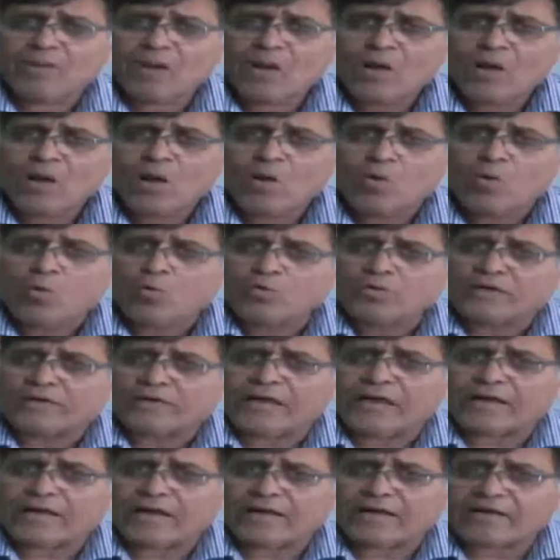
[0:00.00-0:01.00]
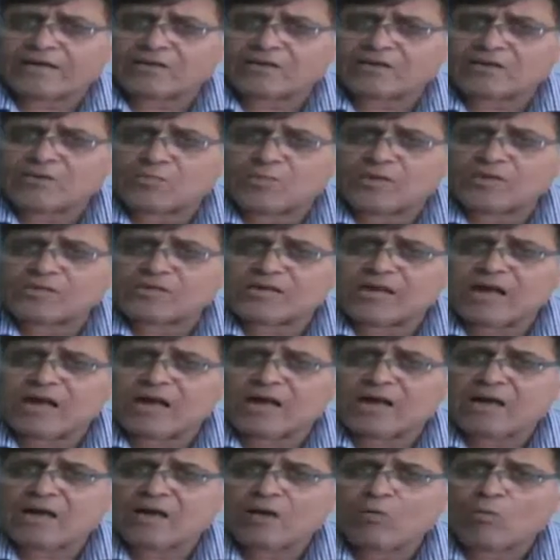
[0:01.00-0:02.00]
Who the target customers
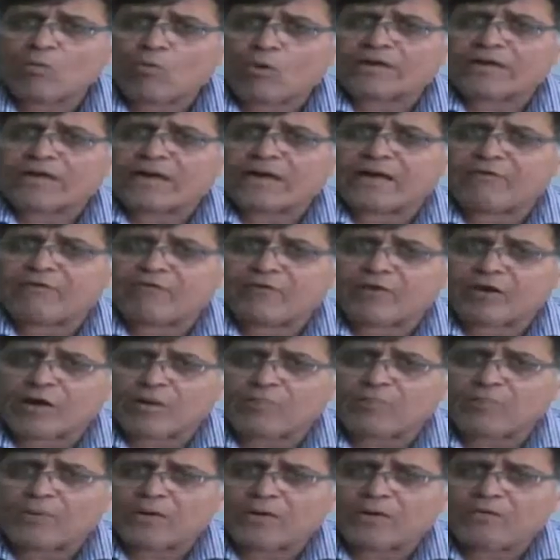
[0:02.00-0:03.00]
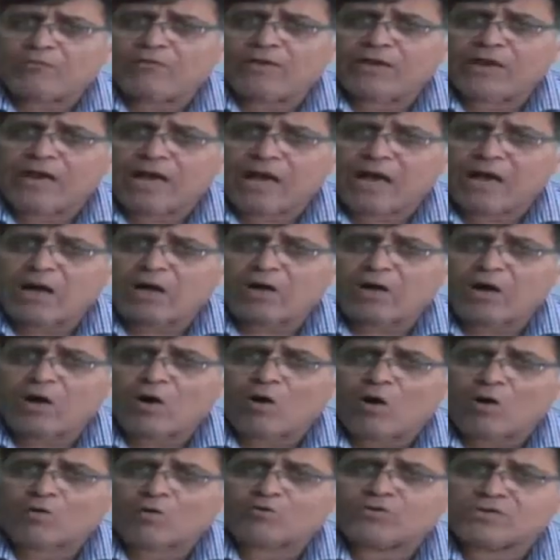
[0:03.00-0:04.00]
are, what kind of a company we have,
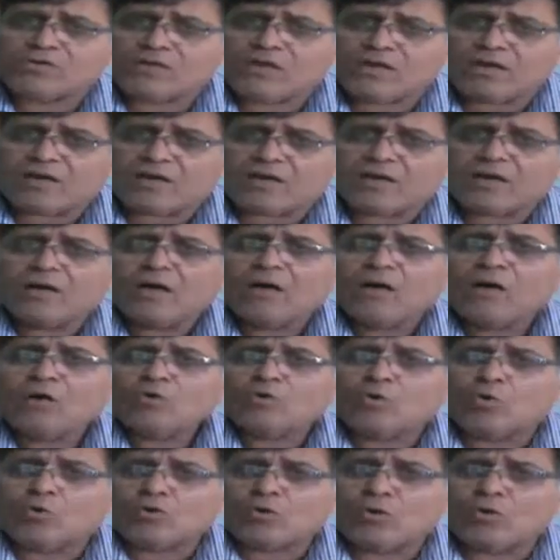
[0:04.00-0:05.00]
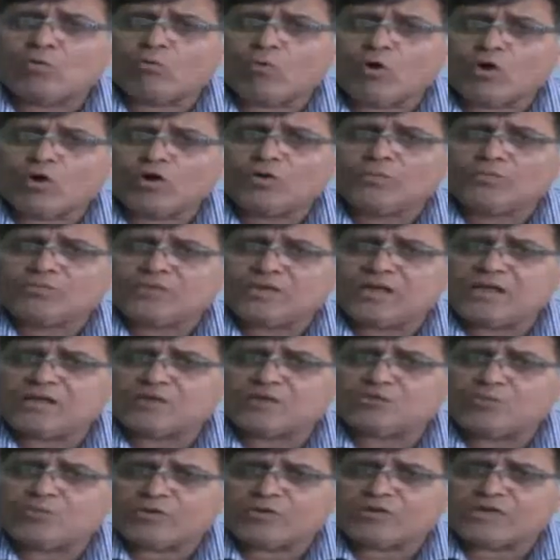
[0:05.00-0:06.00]
how is the total volume sales
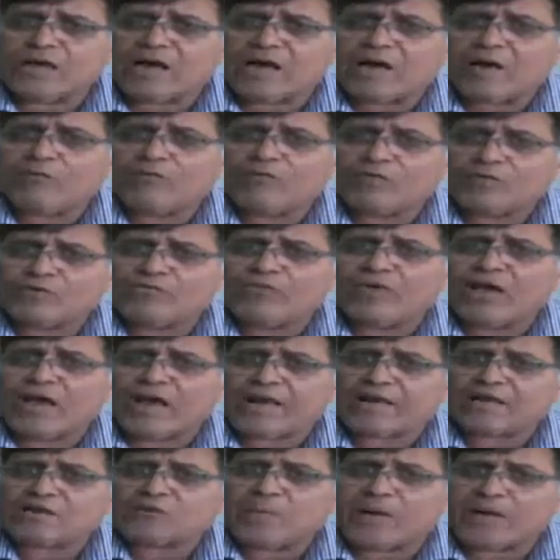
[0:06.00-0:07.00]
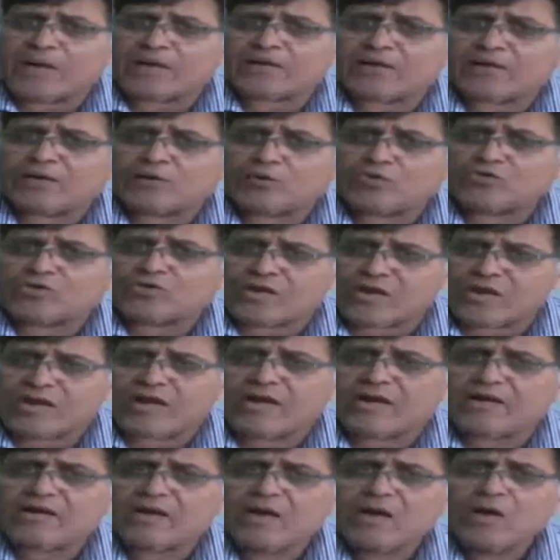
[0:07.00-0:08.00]
which we are expecting to
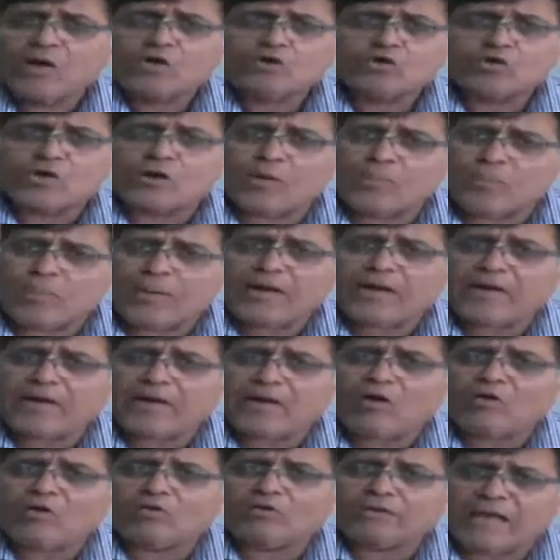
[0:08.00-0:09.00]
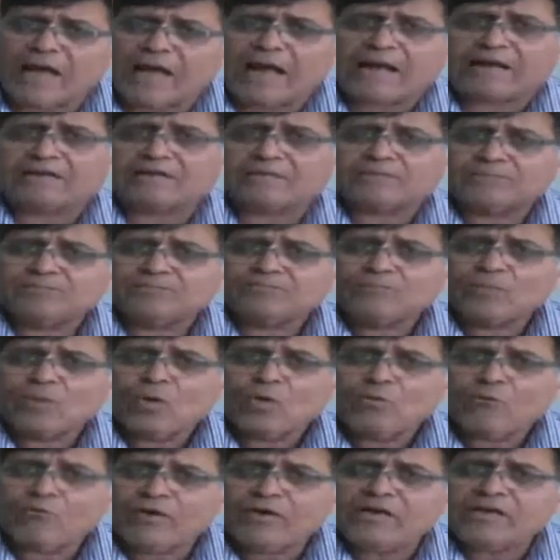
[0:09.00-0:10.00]
generate. So depending on that,
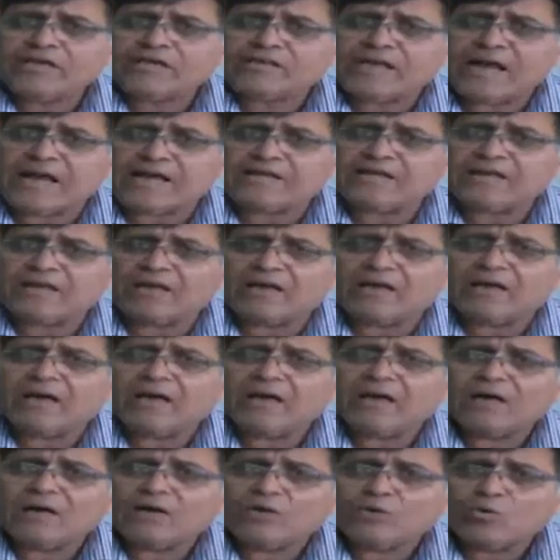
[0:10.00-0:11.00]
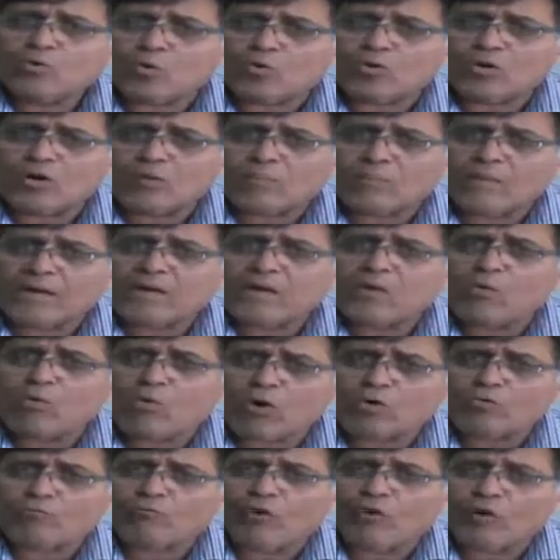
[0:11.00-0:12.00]
we decide the total money
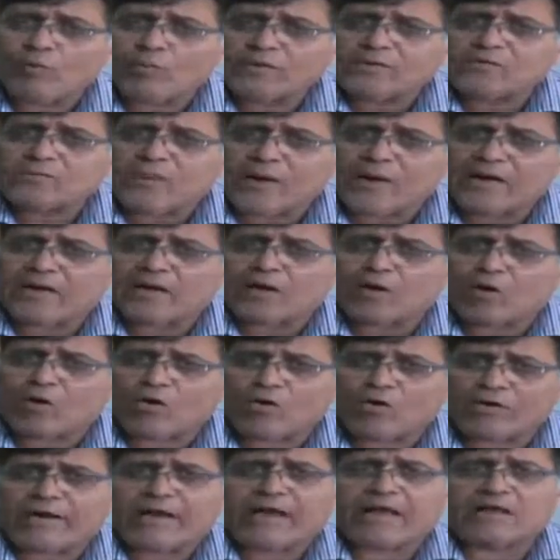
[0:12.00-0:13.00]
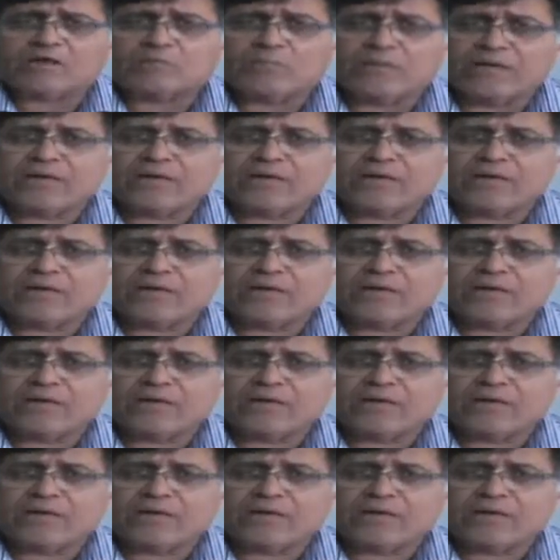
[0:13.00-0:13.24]
what we will be spending on advertisement.